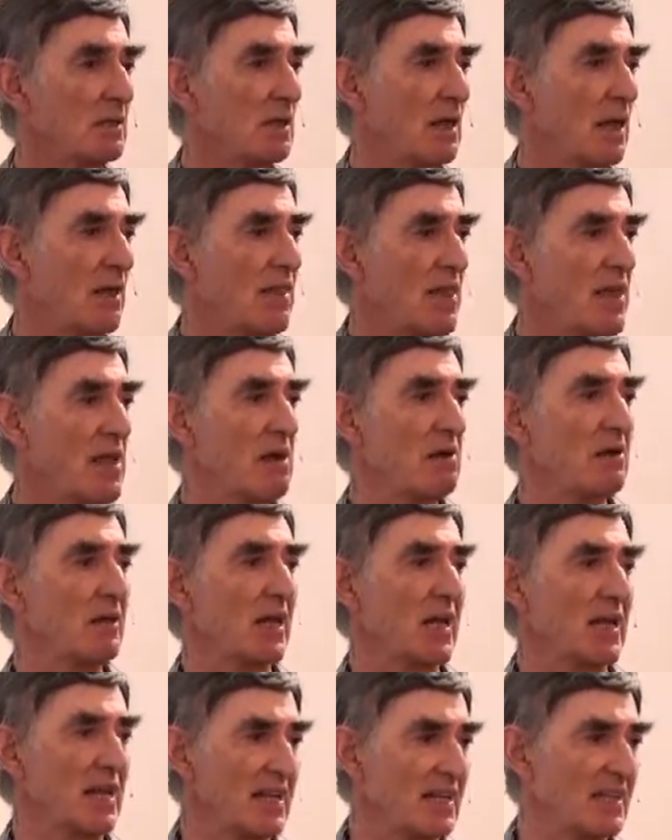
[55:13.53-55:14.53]
And there
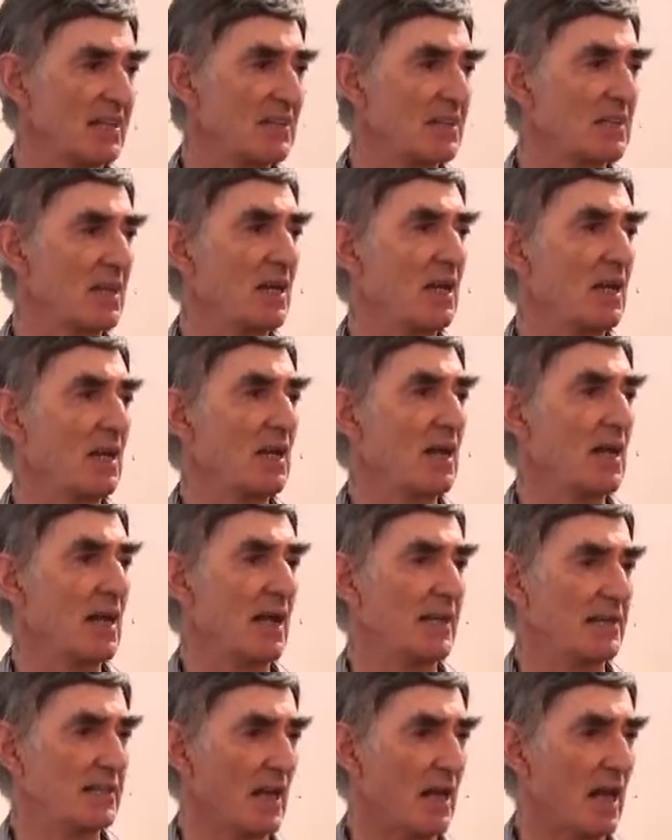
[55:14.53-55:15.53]
it is.
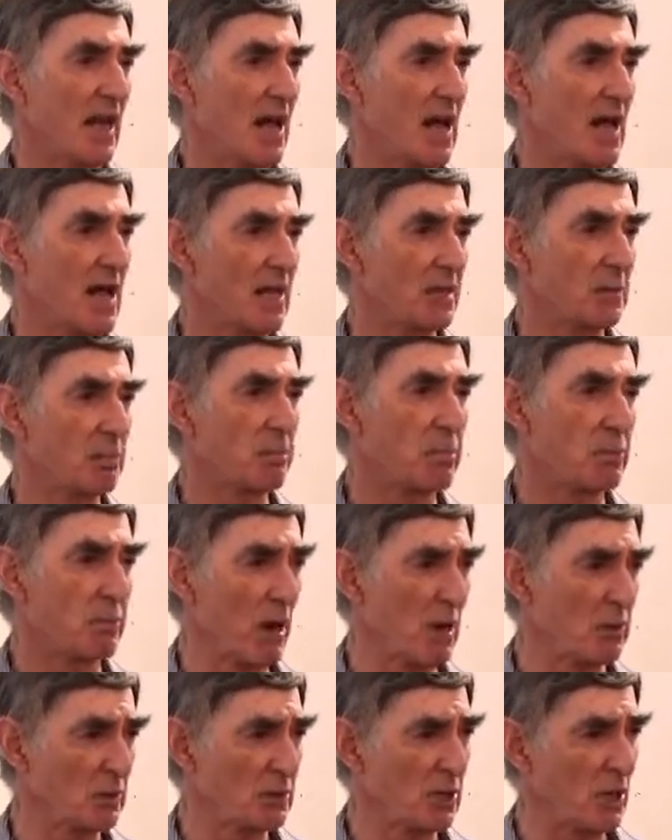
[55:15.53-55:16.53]
It's
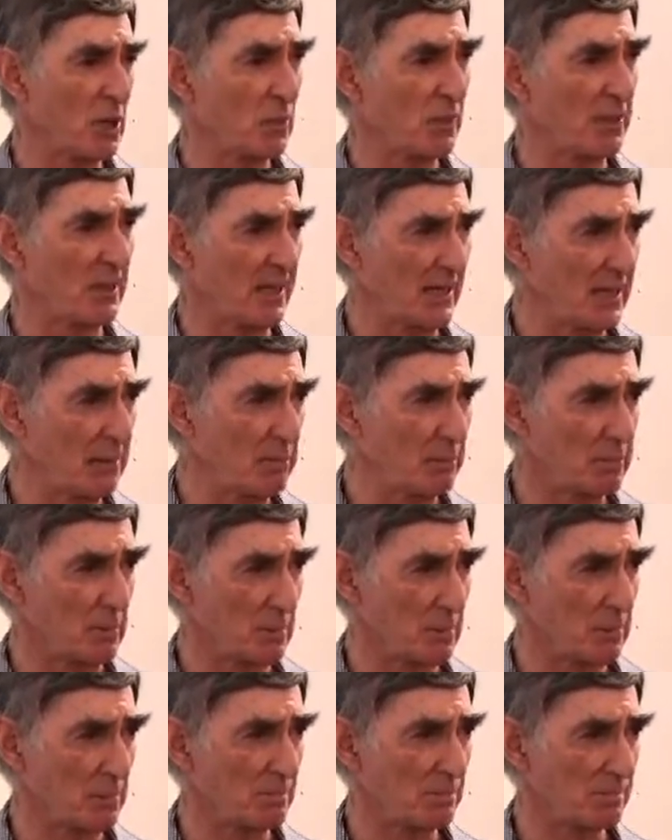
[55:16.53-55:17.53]

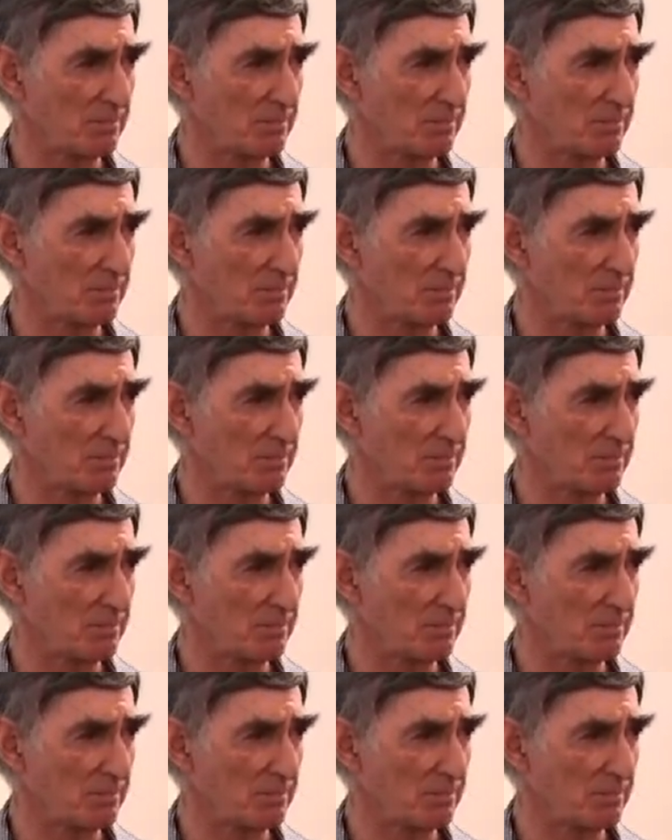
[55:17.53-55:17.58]
Proto-Hebrew.